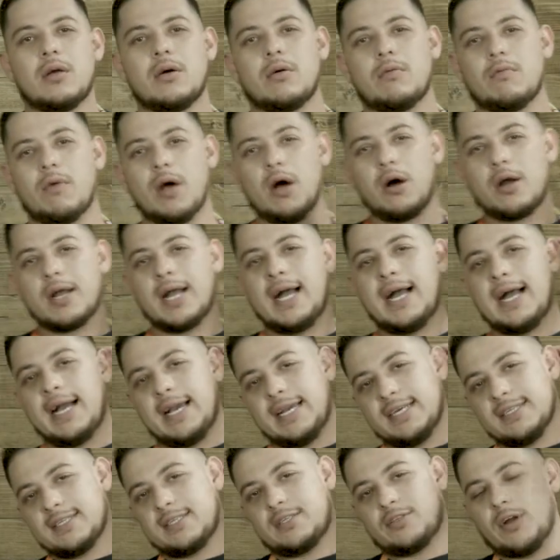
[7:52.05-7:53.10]
Well,
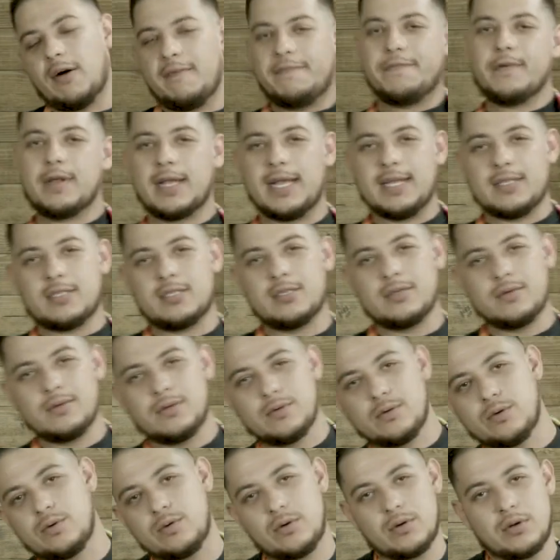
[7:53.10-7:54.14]
guys, don't forget
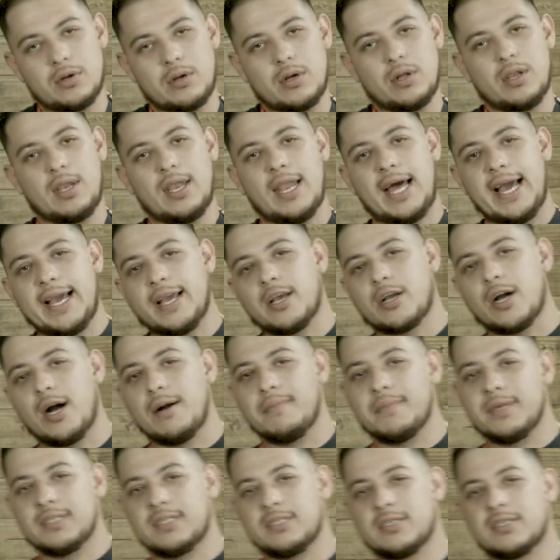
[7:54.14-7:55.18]
to like,
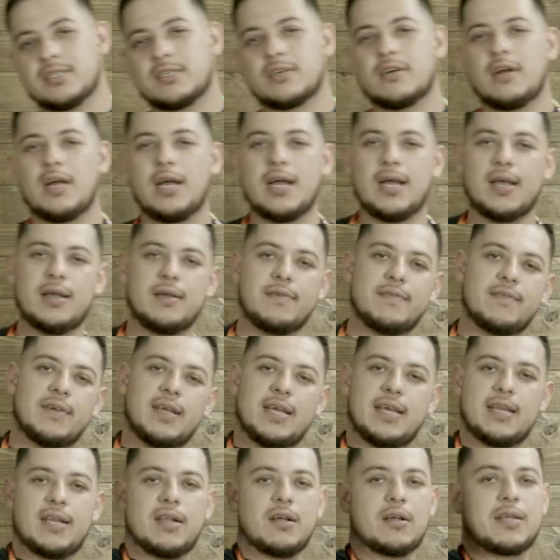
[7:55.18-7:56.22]
comment, subscribe,
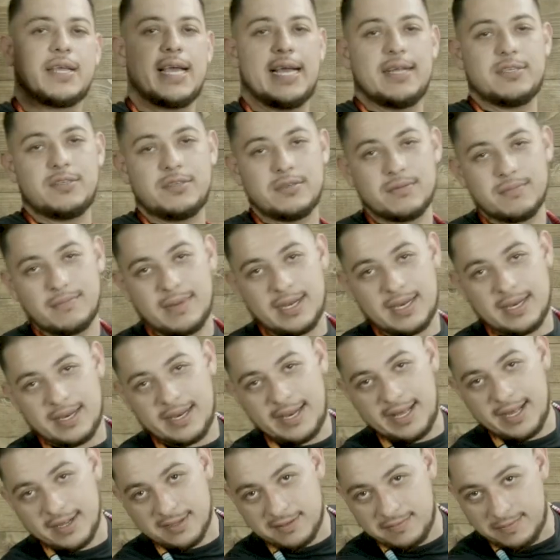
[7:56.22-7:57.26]
and I'll catch you in my
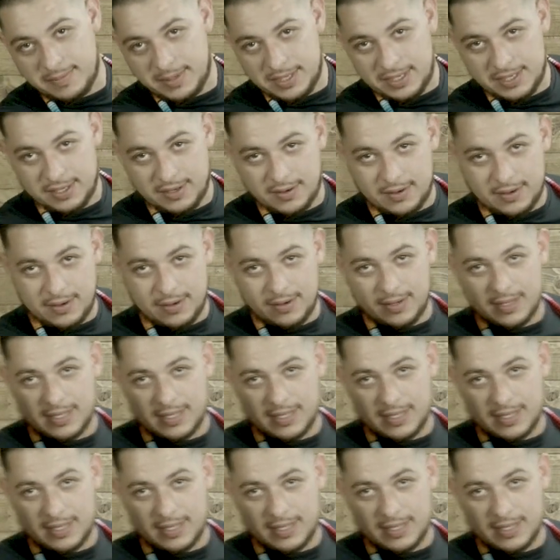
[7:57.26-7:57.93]
next video.